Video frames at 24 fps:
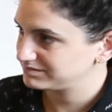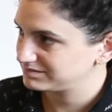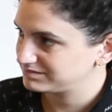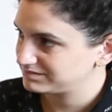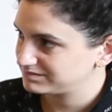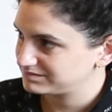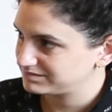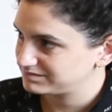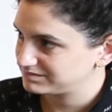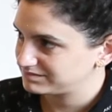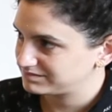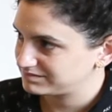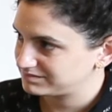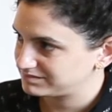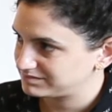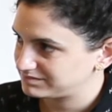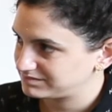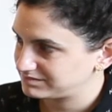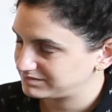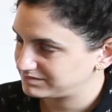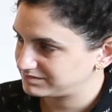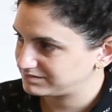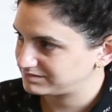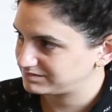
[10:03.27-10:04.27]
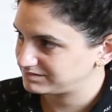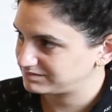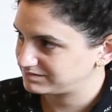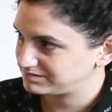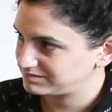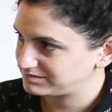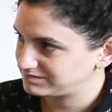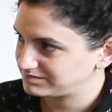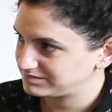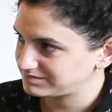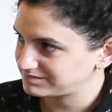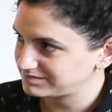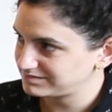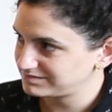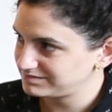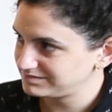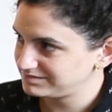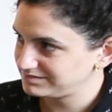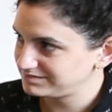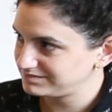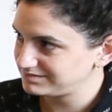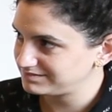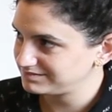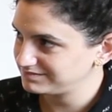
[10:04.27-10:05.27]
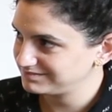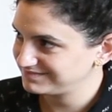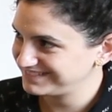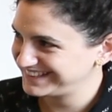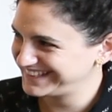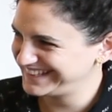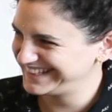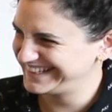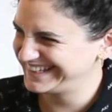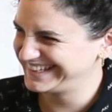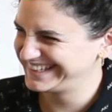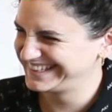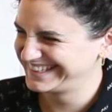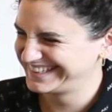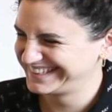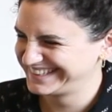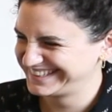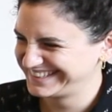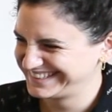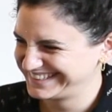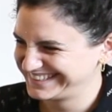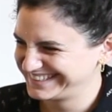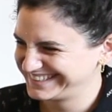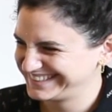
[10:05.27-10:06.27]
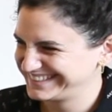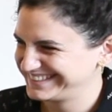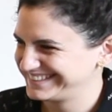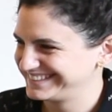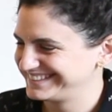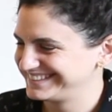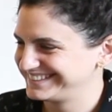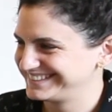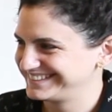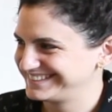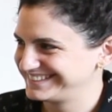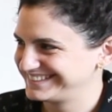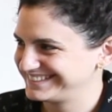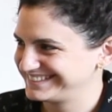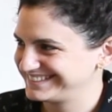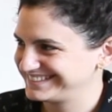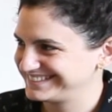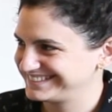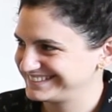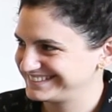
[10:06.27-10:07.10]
No words are spoken by the person on screen.